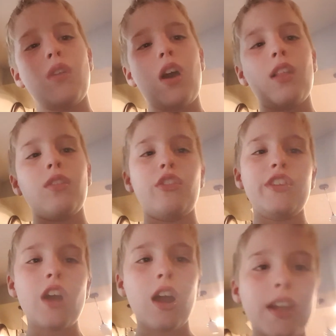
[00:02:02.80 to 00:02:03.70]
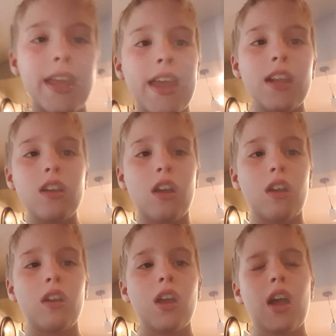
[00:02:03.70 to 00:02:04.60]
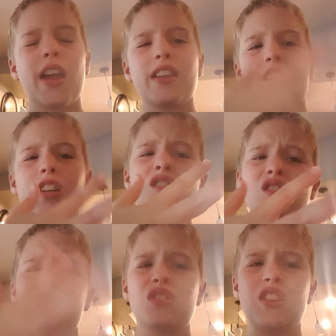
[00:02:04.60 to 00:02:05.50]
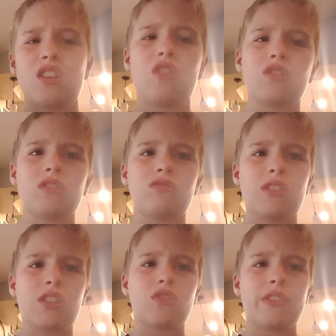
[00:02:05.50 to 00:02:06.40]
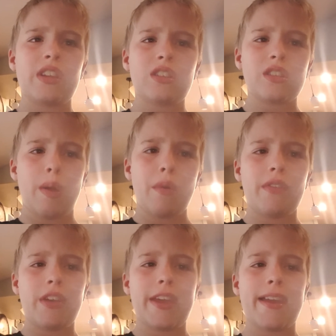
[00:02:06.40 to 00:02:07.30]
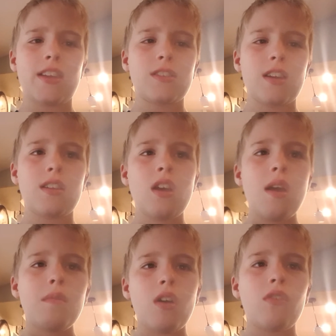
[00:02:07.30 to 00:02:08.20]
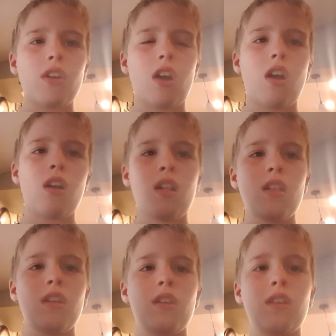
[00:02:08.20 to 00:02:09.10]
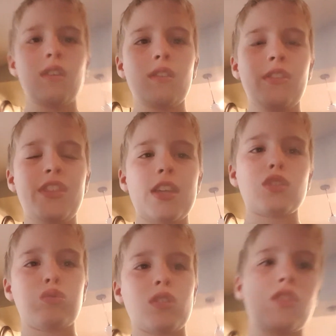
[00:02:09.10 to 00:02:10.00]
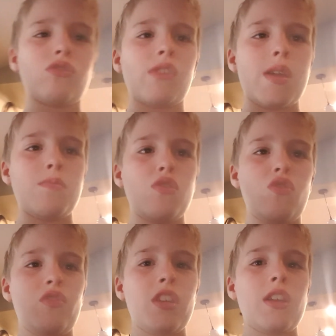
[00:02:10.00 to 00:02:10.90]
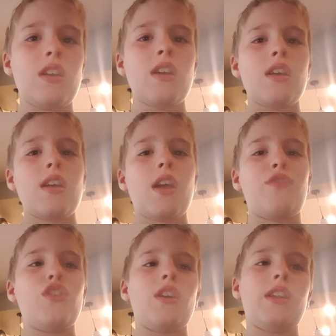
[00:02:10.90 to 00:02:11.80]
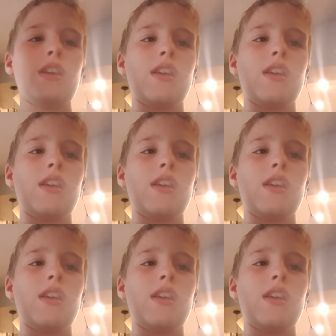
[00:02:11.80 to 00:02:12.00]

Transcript: a young kid. I guess go see Hotel Transylvania Summer Vacation. Overall, this was a great movie. If you're,